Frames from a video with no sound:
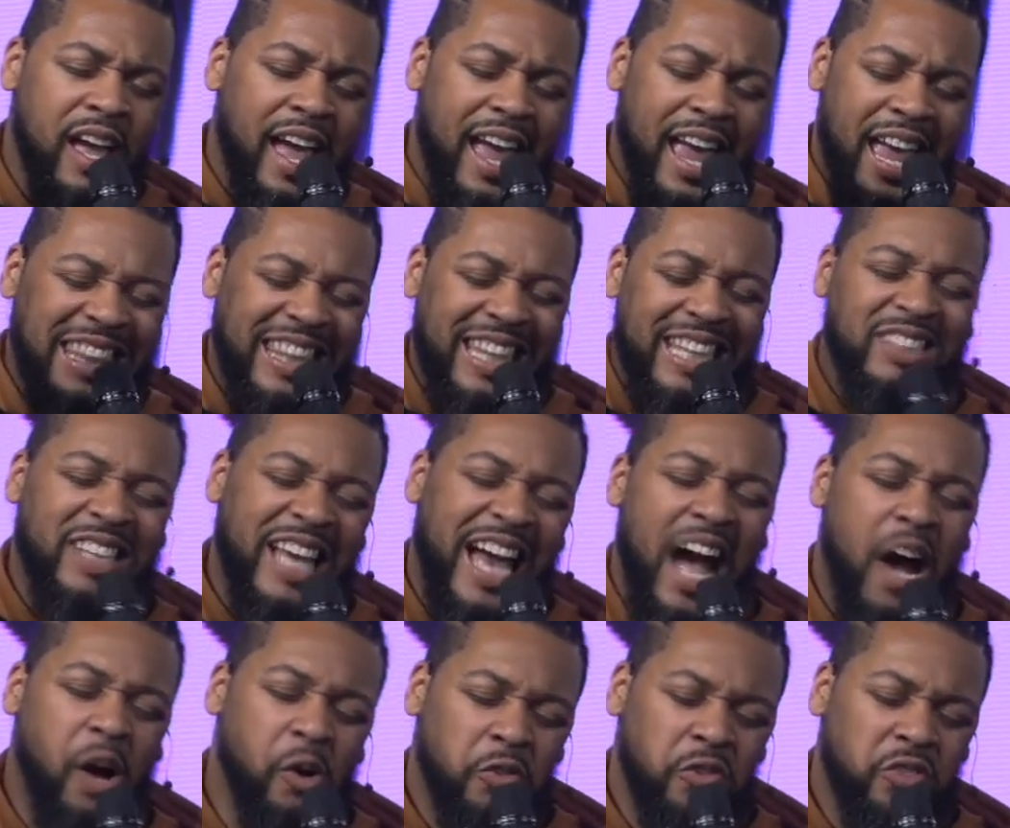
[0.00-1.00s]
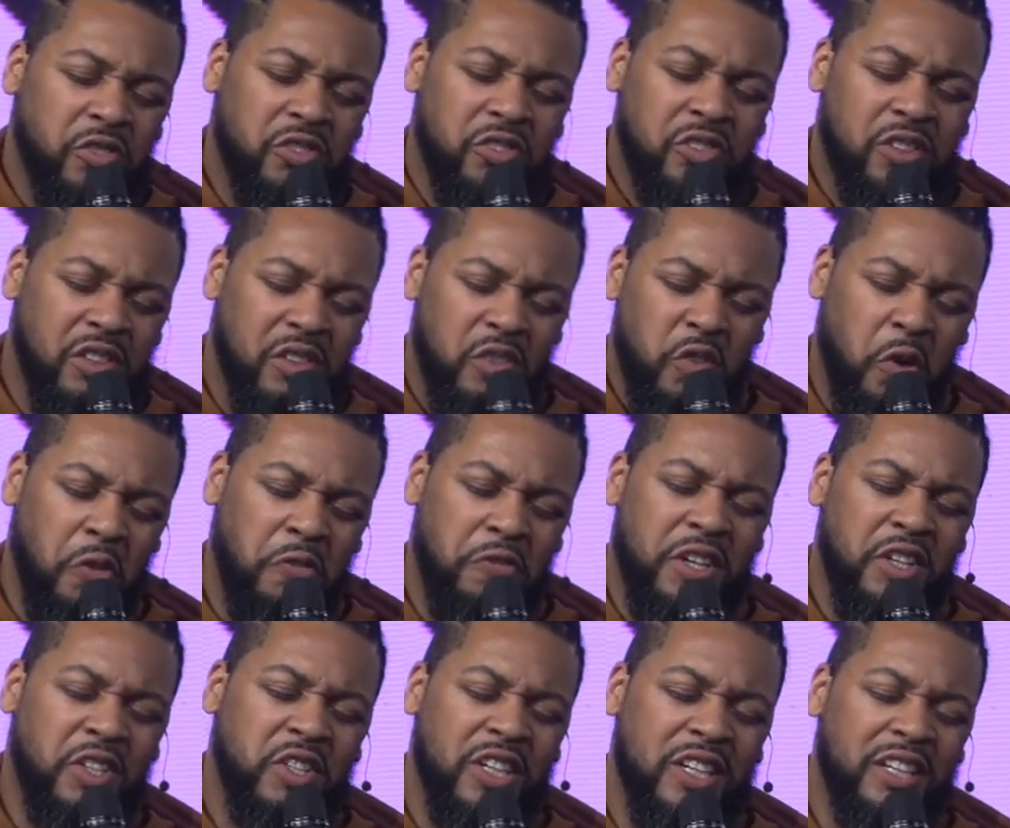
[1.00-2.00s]
in this house, New
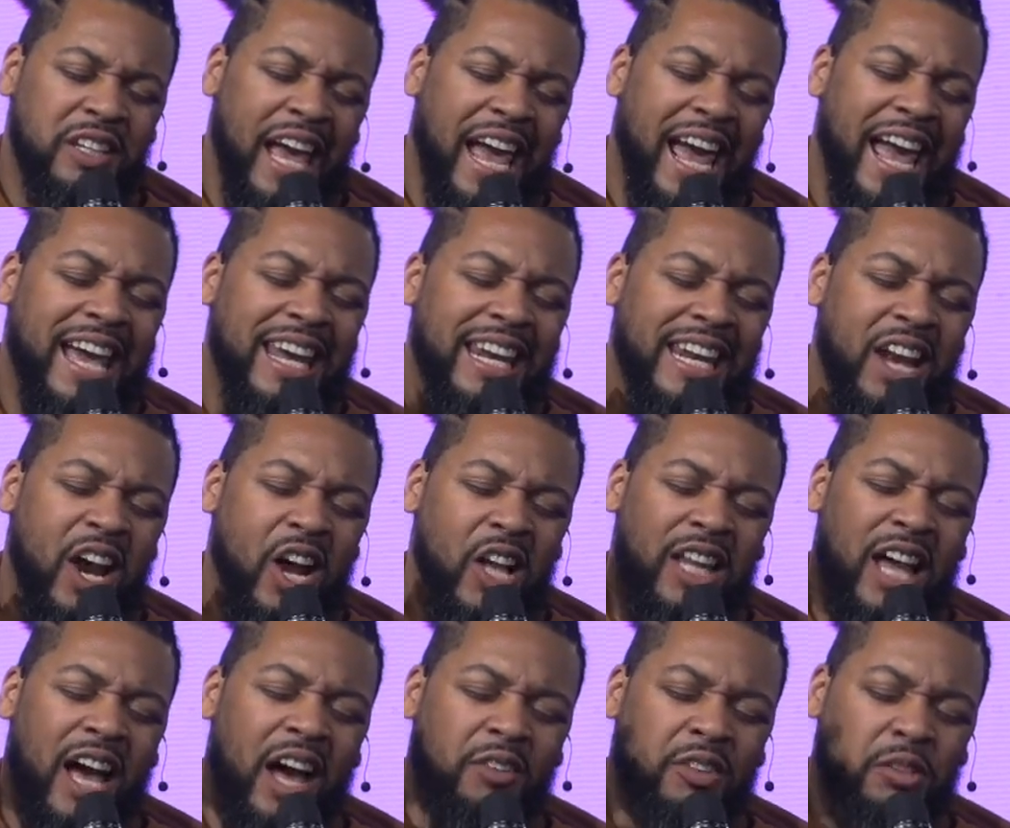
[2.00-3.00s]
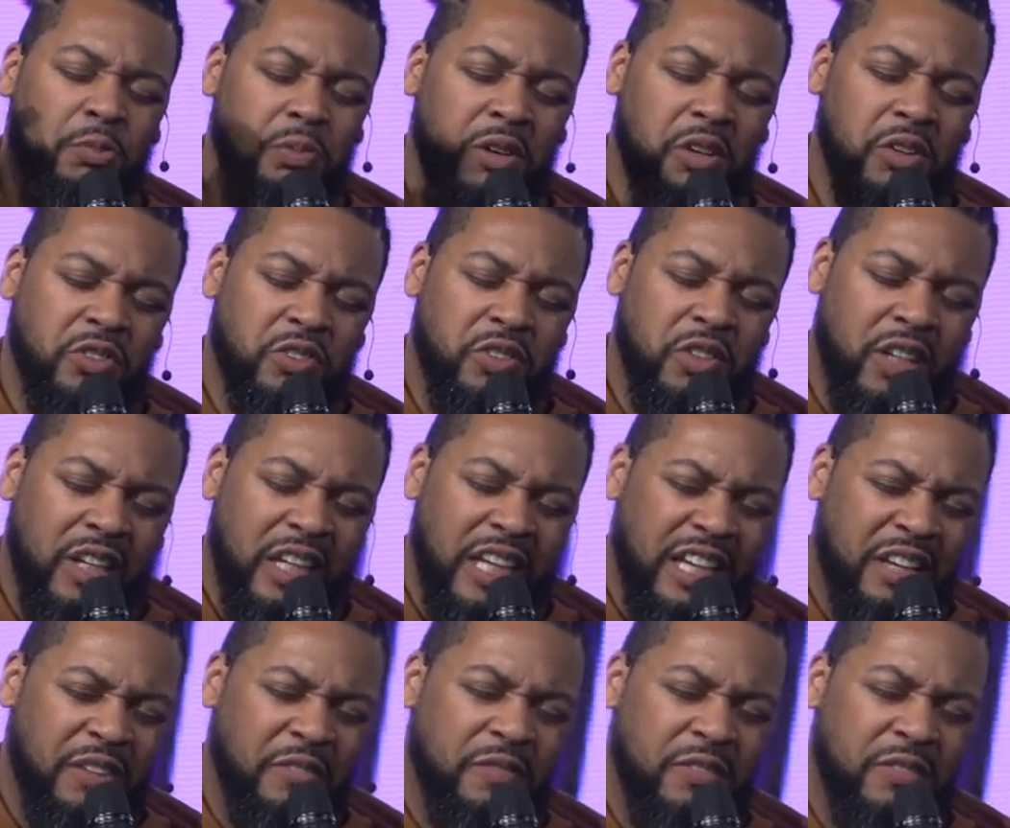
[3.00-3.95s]
Vision, and in our lives personally.